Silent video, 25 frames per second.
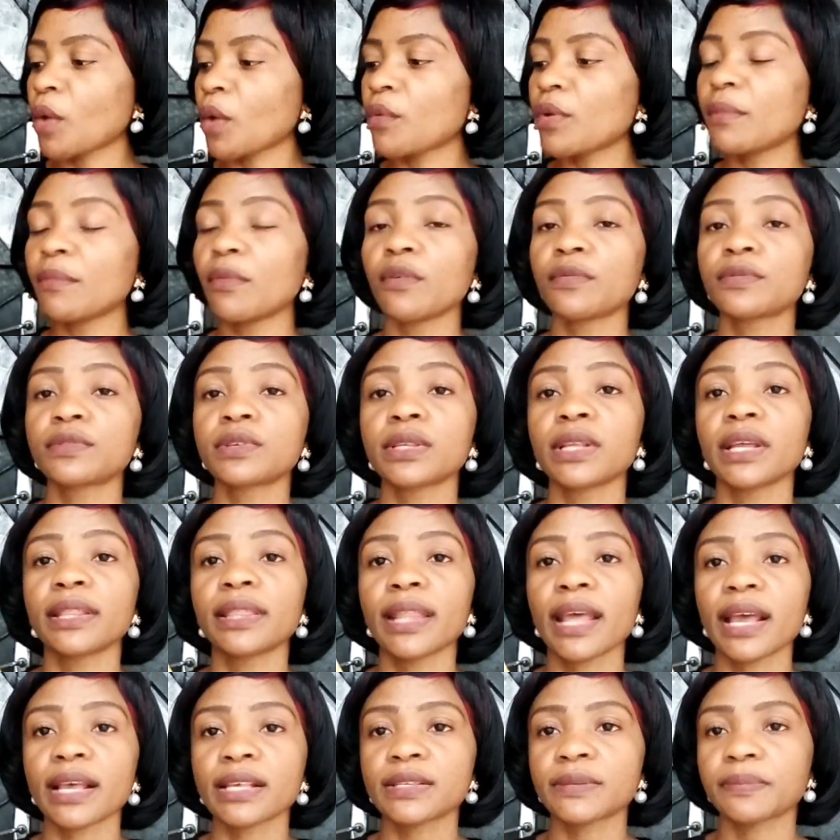we move to the
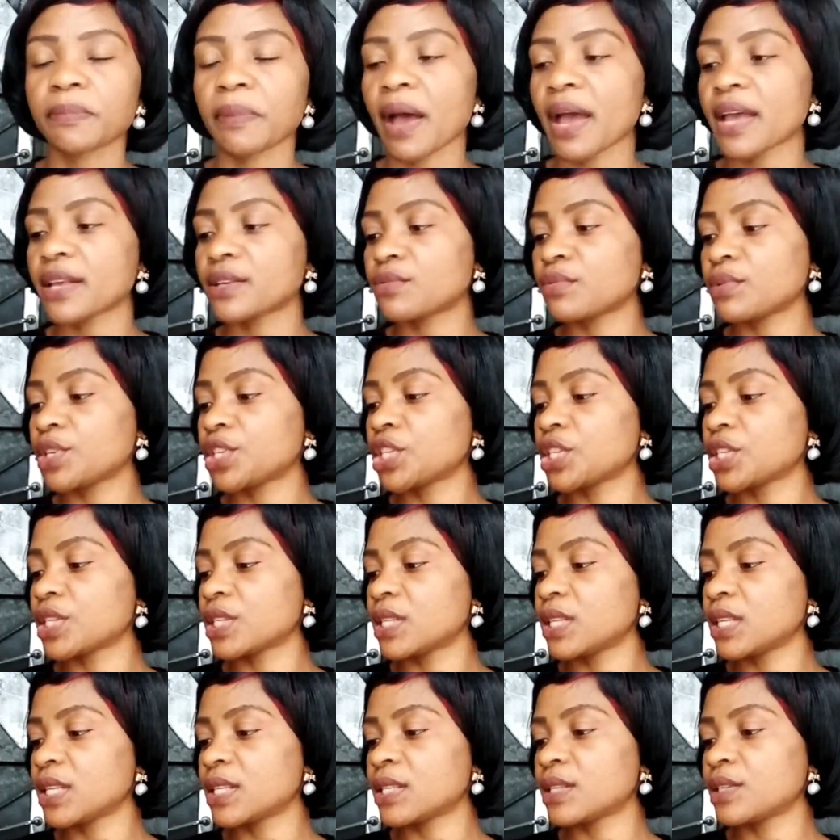next spice, which is
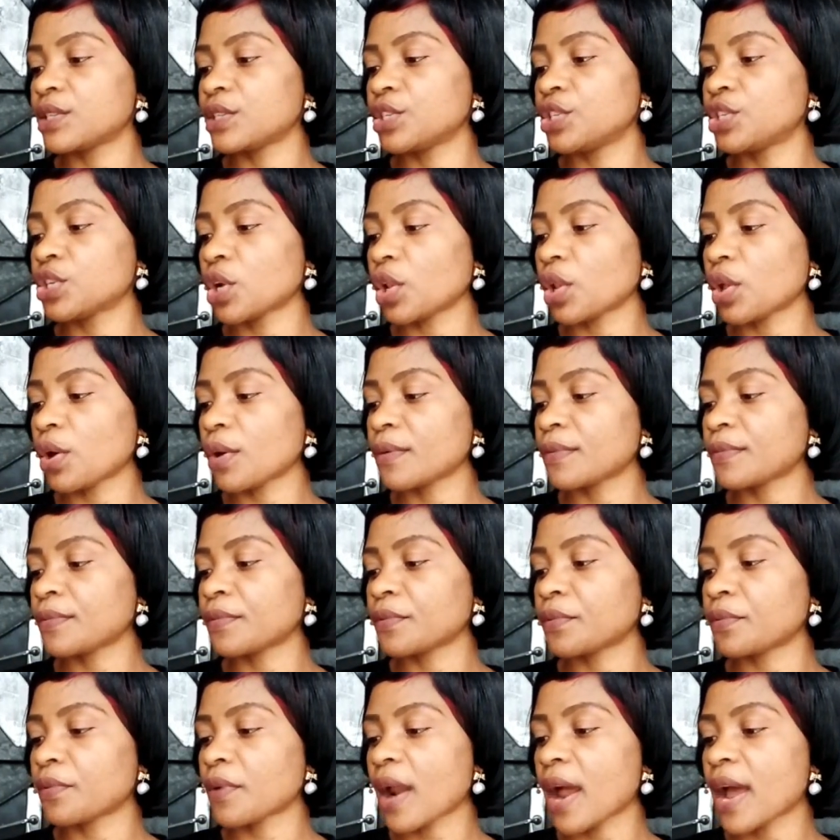this jollof
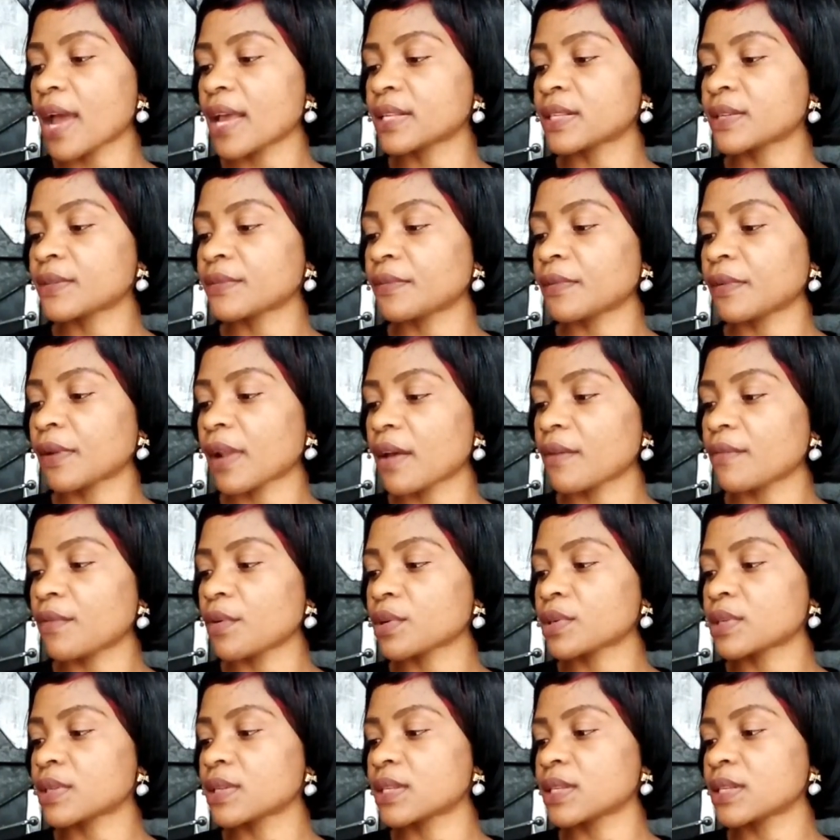rice
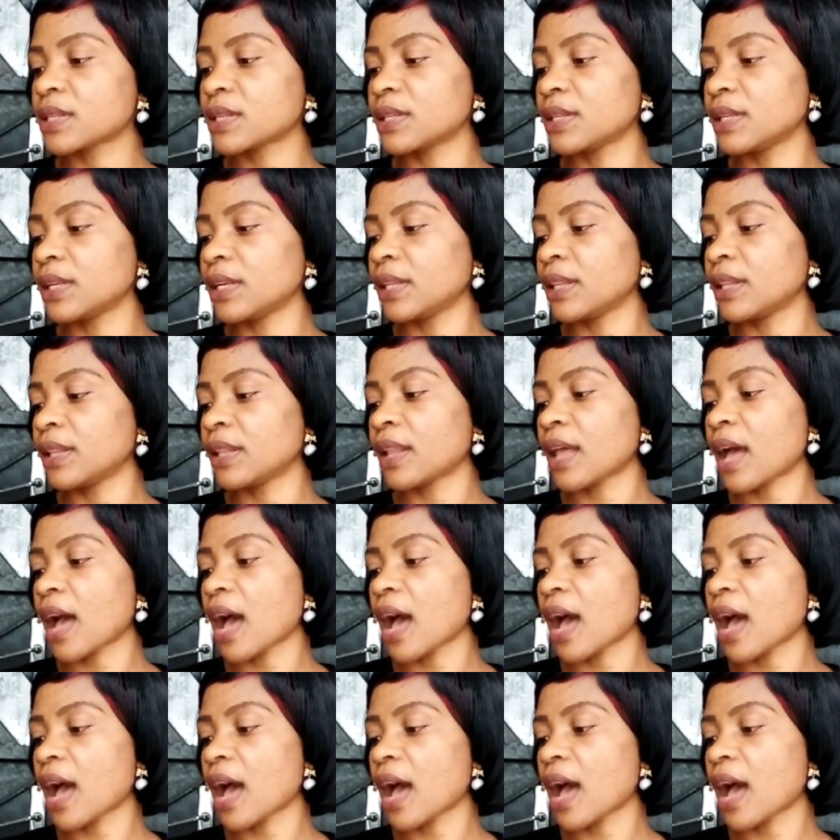flavor seasoning,